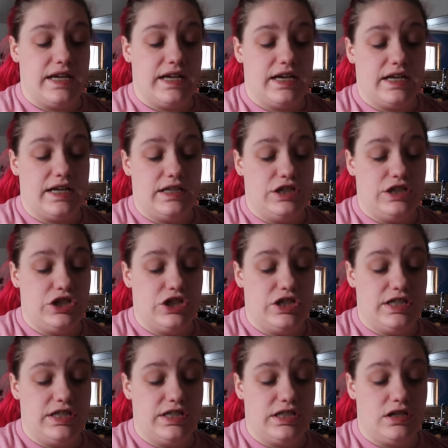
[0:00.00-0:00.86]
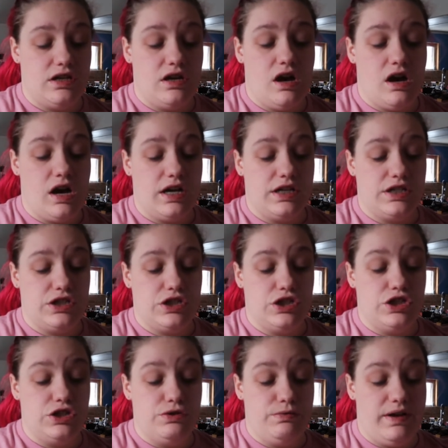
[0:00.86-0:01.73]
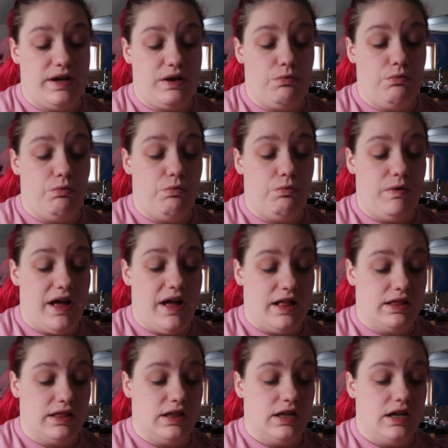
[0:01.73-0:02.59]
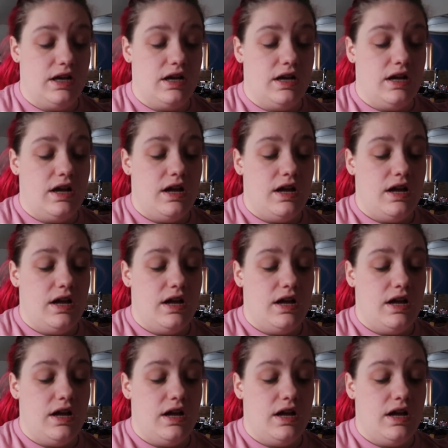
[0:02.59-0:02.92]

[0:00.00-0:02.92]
and she's not doing well.